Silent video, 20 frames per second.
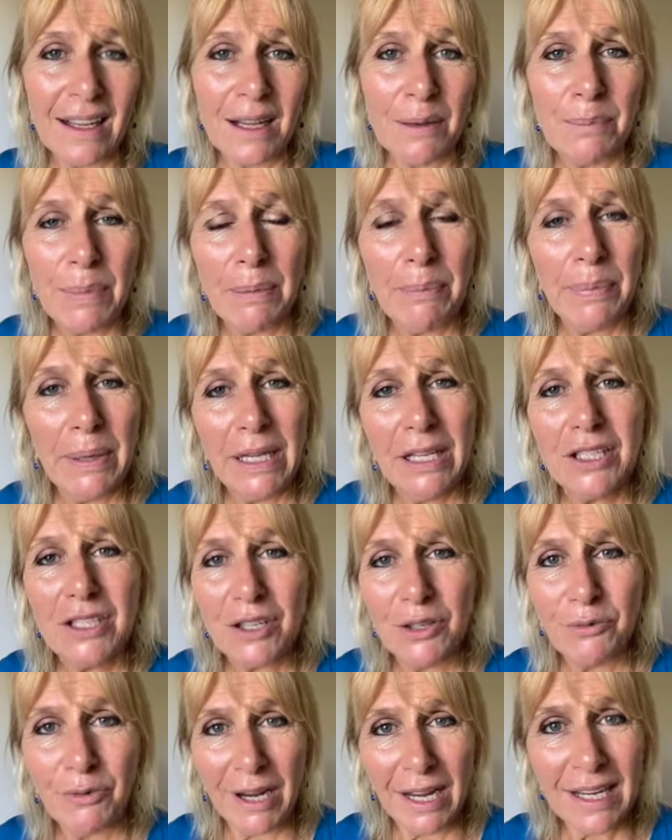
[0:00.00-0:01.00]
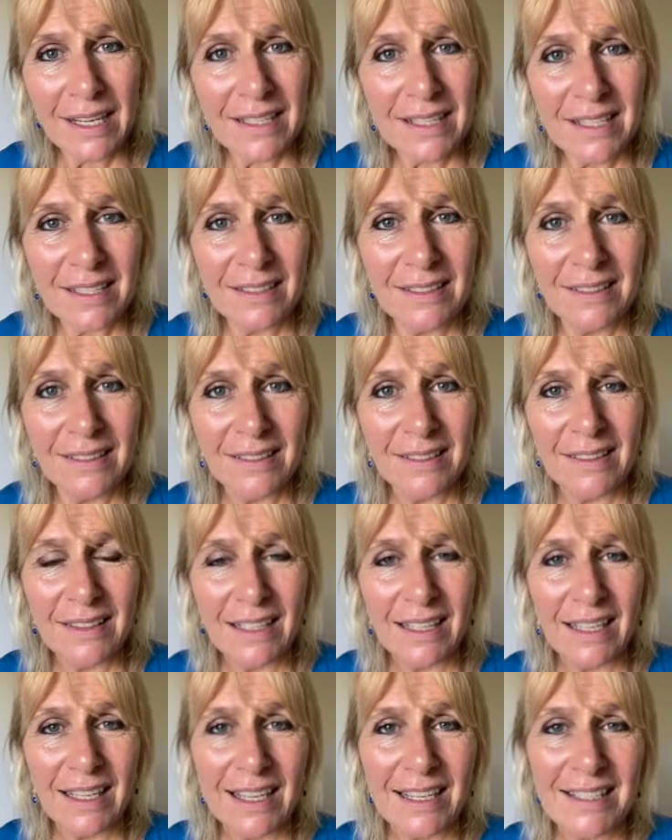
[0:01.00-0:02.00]
But being direct
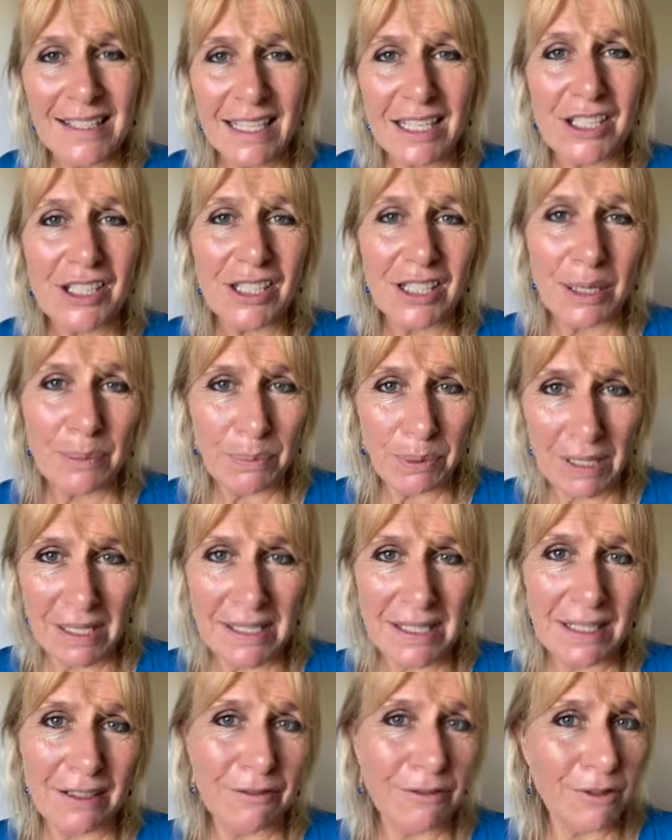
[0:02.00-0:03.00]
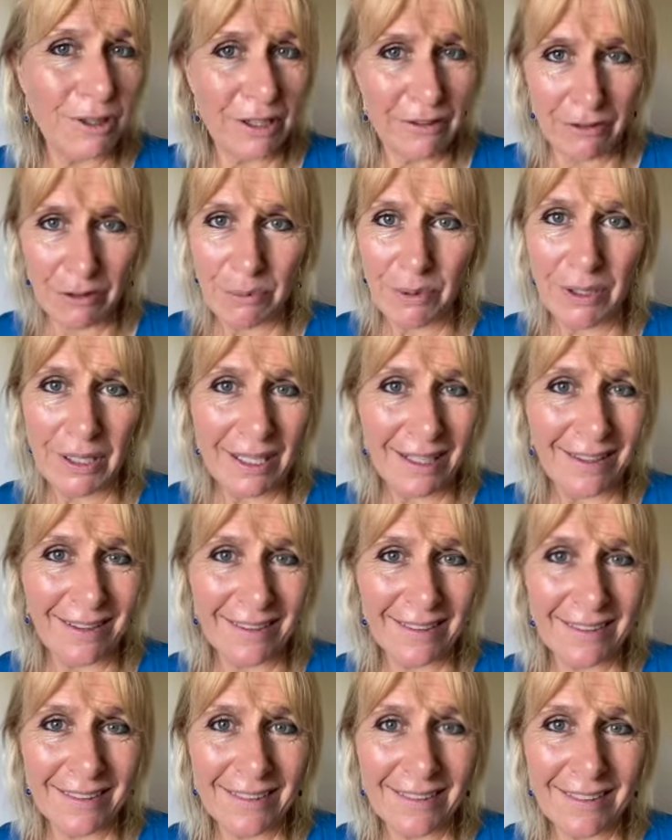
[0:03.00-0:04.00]
is actually a blessing for everybody.
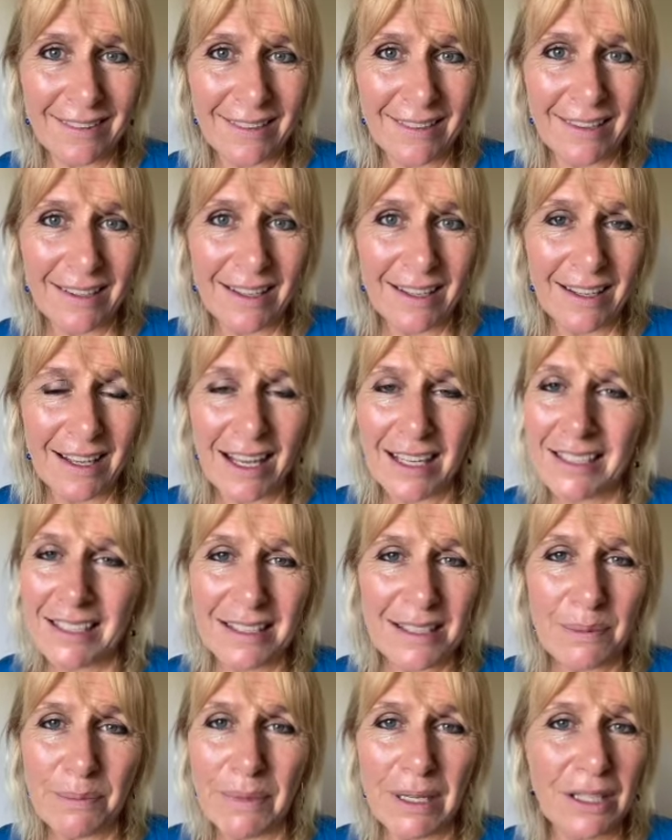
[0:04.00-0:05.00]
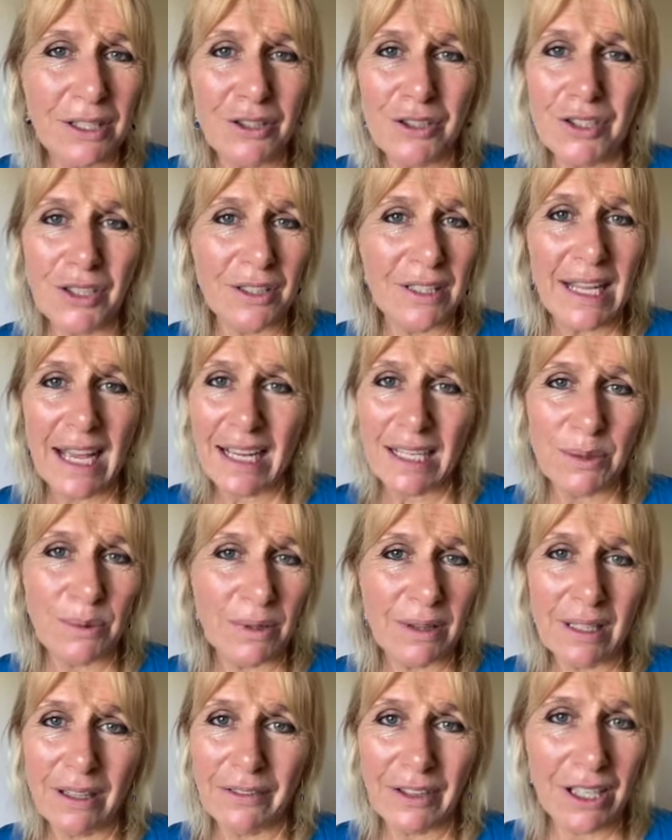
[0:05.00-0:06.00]
It doesn't mean you don't act with
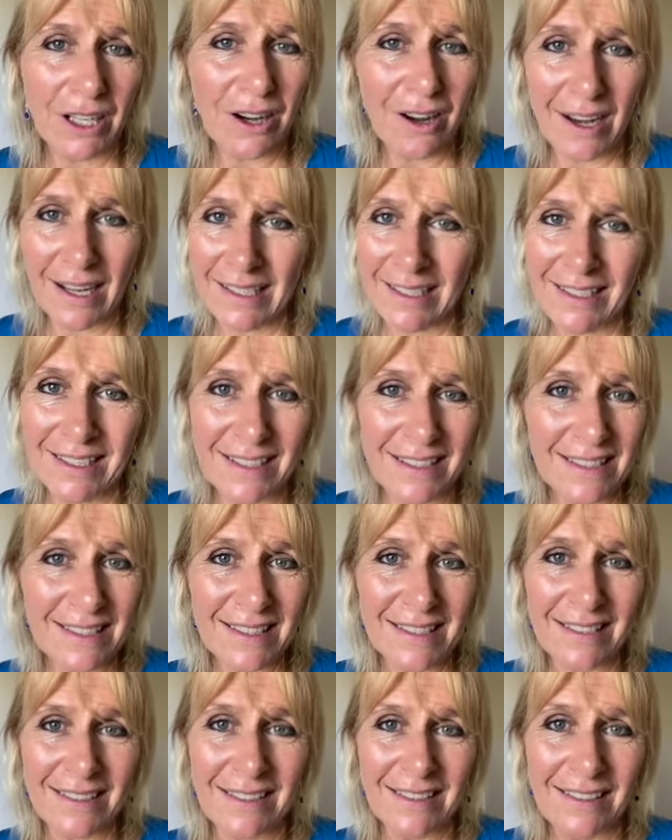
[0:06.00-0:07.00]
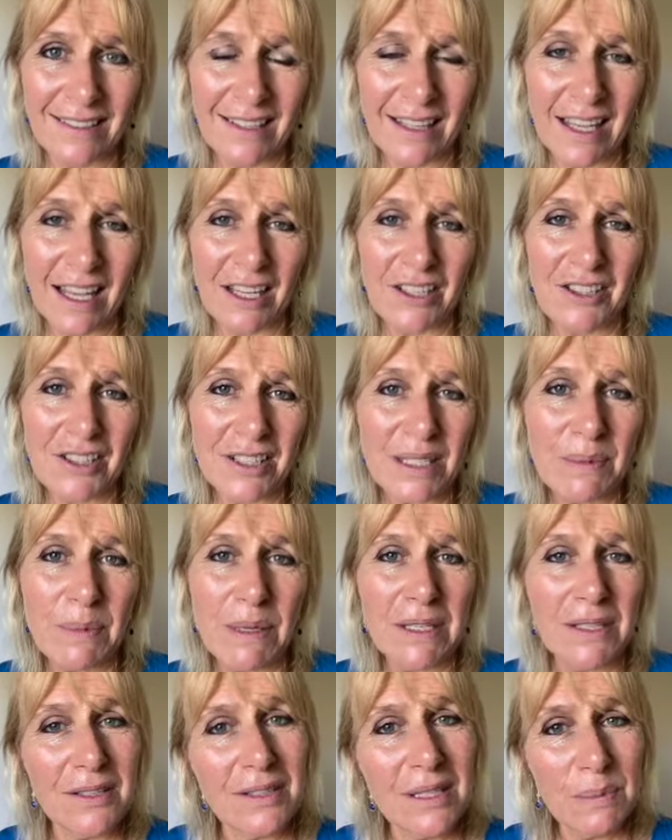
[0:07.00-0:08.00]
loving kindness. It just
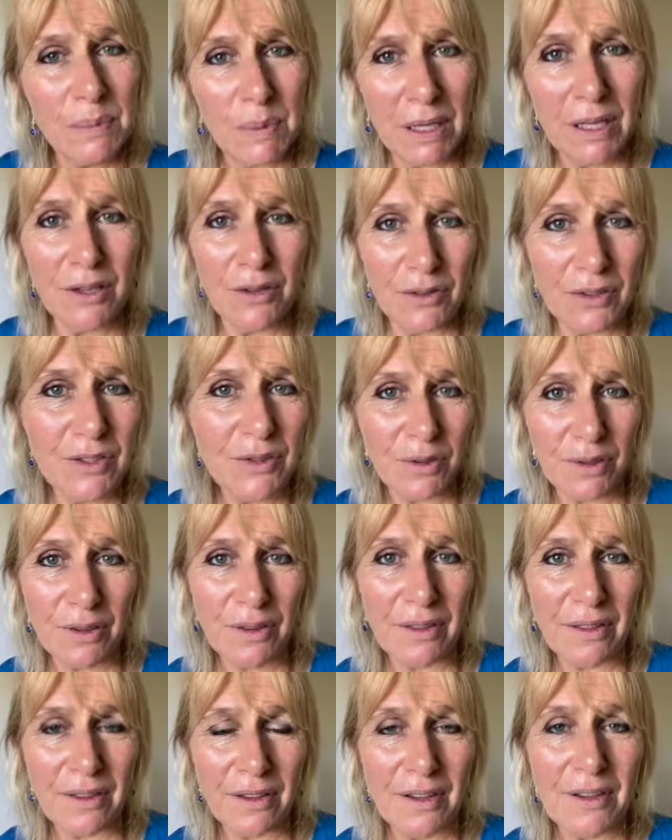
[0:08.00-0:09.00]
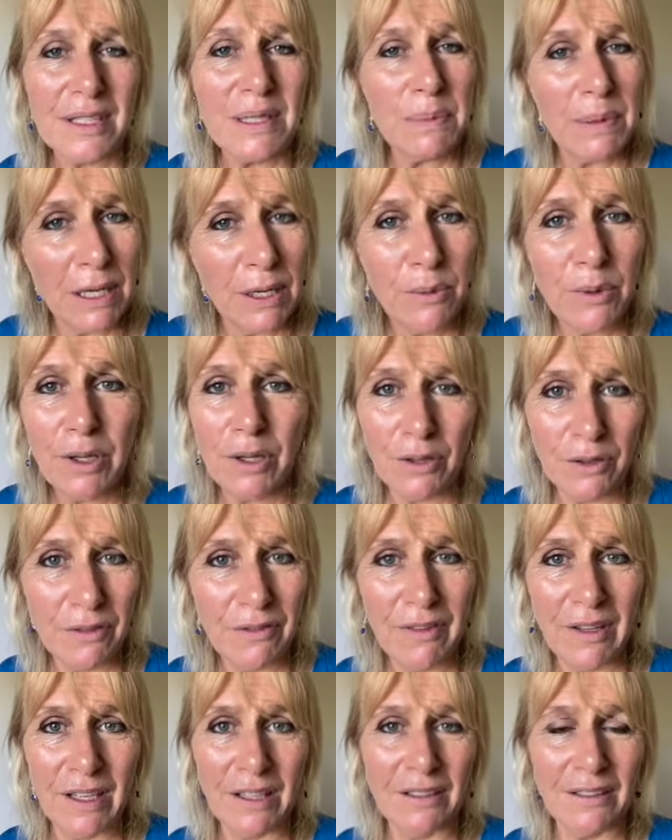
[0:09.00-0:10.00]
means you speak your truth. You speak what you
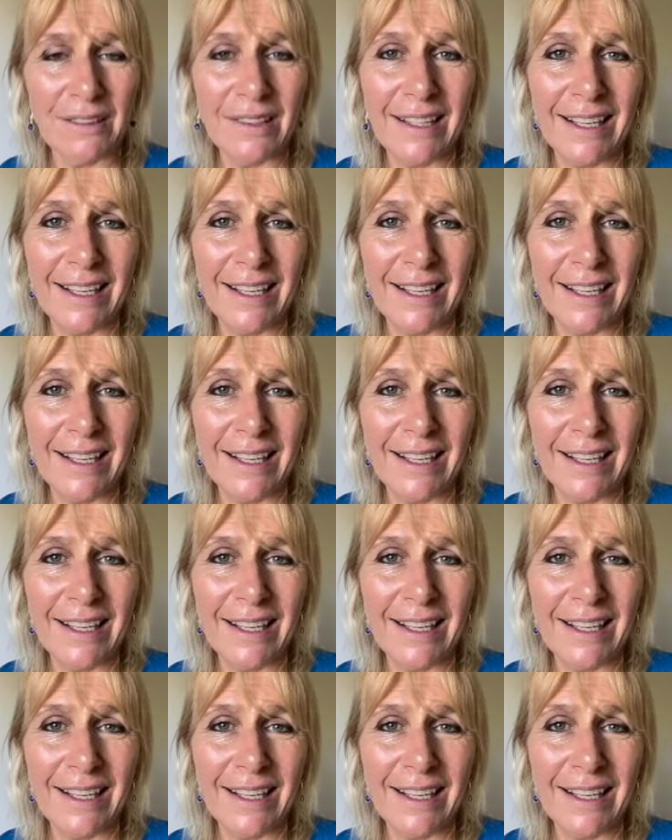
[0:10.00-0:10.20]
feel.